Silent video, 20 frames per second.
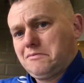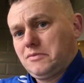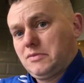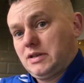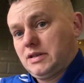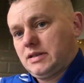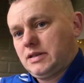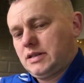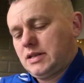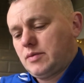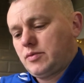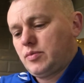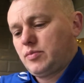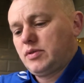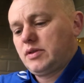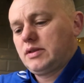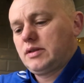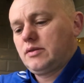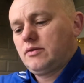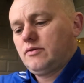I'm stabbing
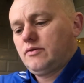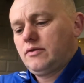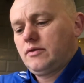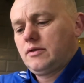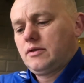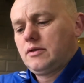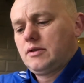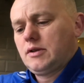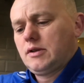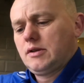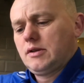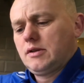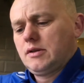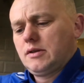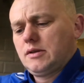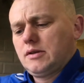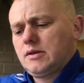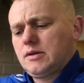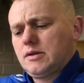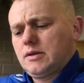myself.
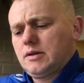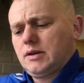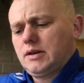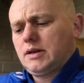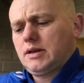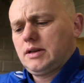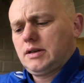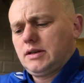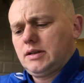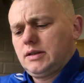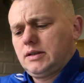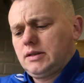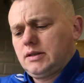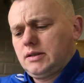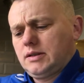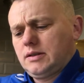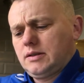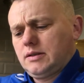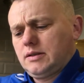Again, it's